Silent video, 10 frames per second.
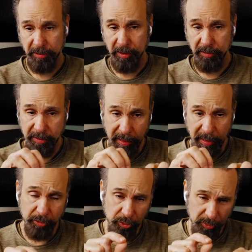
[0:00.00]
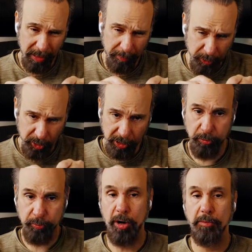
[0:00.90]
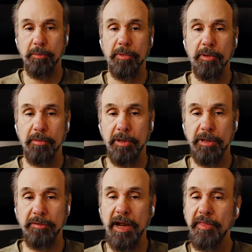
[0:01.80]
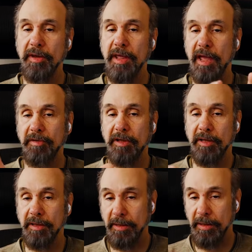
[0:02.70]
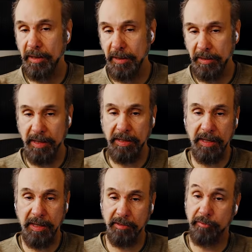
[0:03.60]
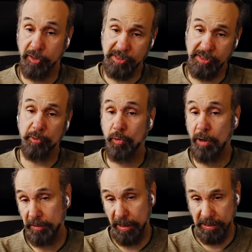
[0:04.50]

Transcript: They tailor to that particular problem, right? Rather than having a dedicated, for example, quality